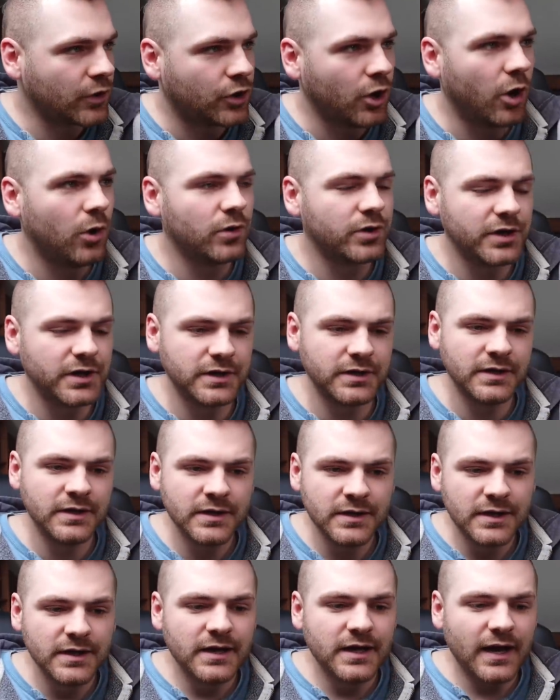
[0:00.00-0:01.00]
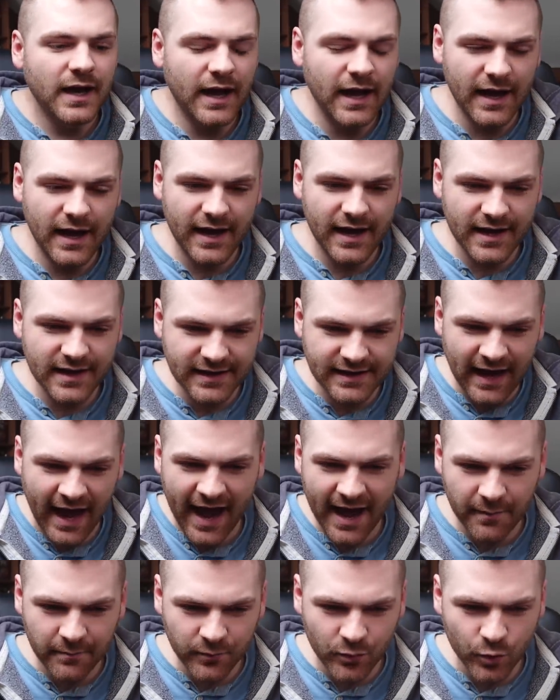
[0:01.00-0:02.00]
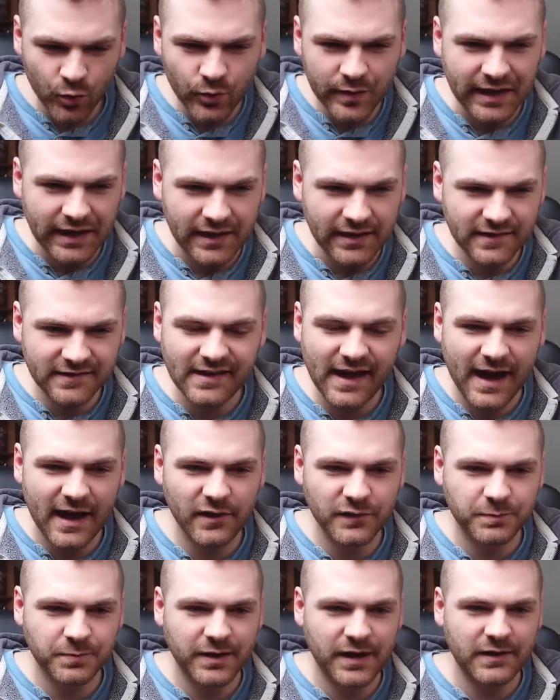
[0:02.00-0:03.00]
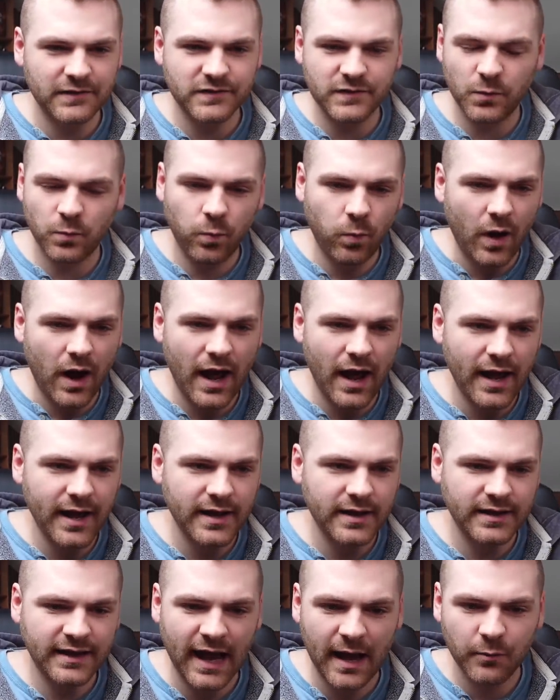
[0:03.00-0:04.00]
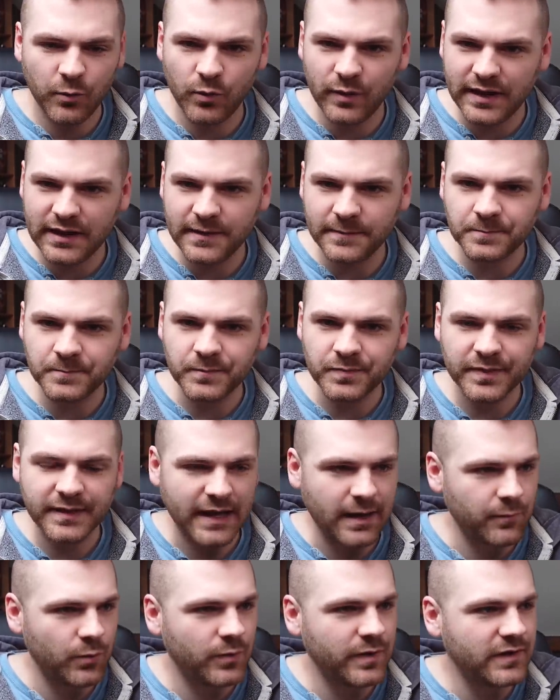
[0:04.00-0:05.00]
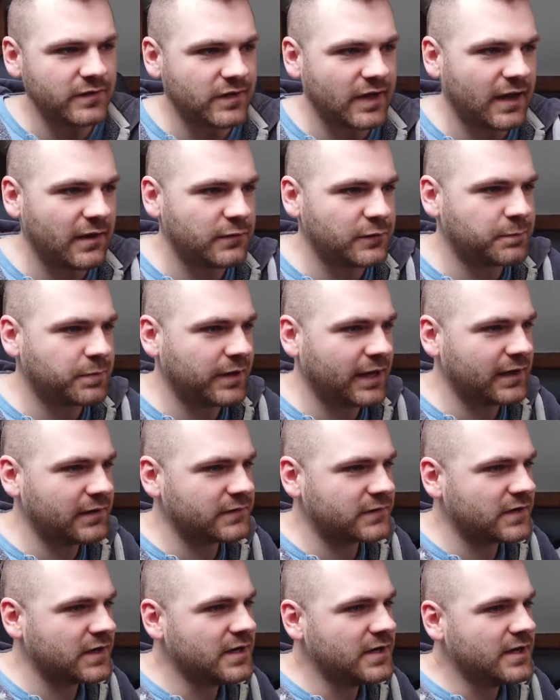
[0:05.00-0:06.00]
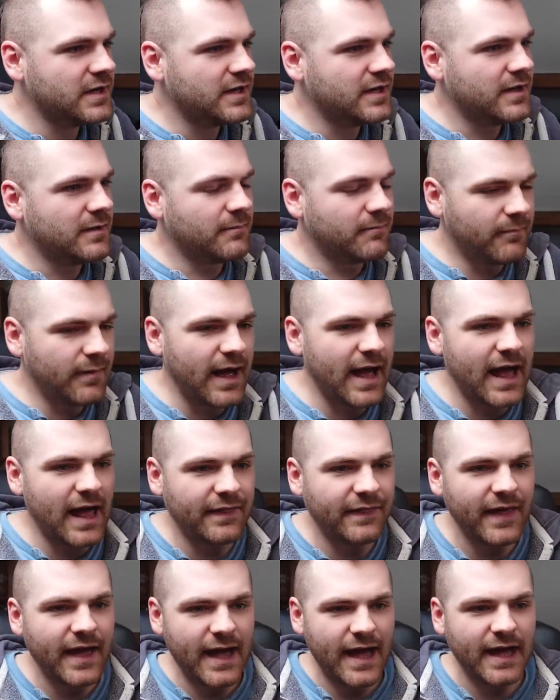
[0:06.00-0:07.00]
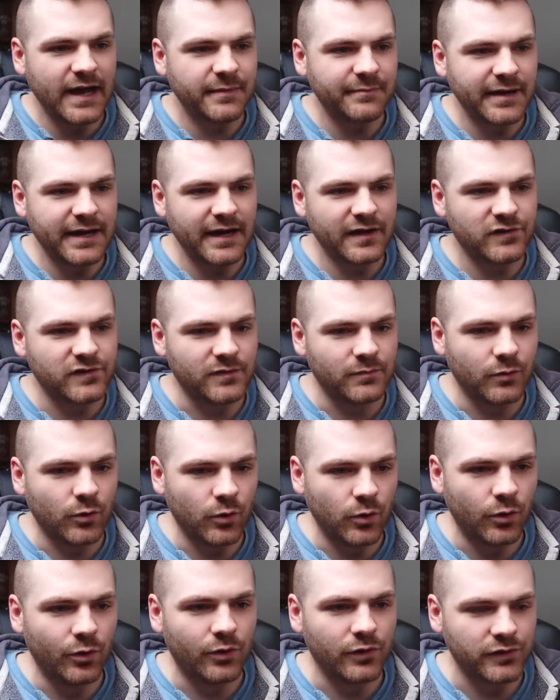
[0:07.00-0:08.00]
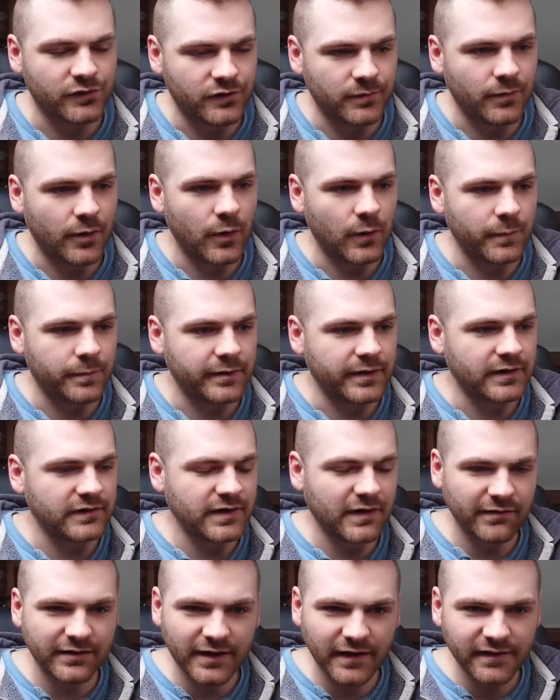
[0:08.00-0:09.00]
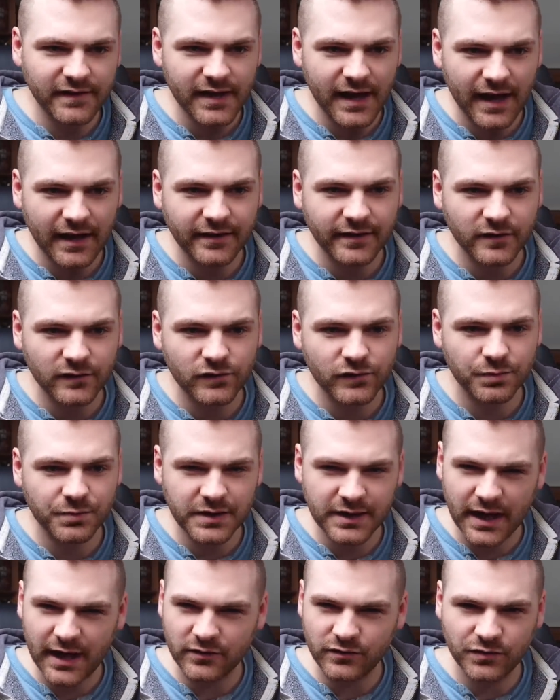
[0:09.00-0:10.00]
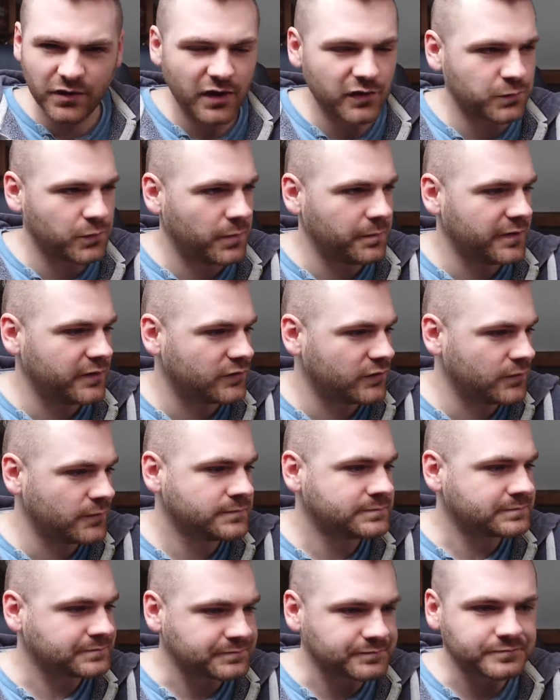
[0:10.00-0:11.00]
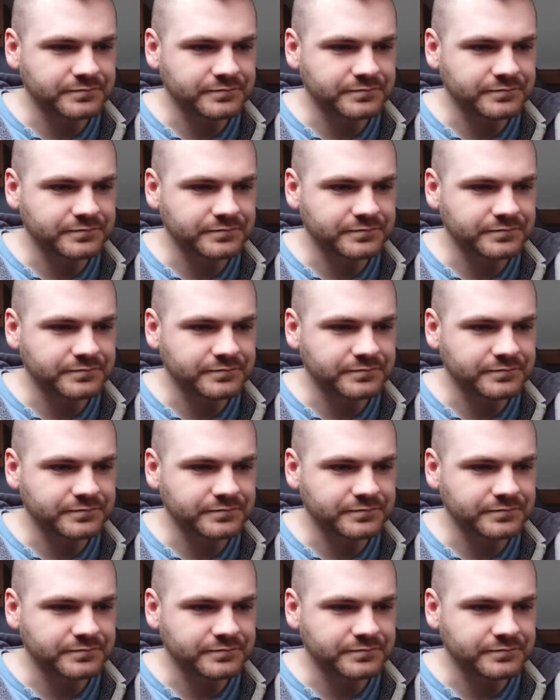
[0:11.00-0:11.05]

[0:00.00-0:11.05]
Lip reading: Golden Kamuy. Is that how it's pronounced? The Y? Kamuy? Kamuy, is that how it's pronounced? Man, that anime has some awesome openings. Have I done the endings to it yet? Do you guys want me to?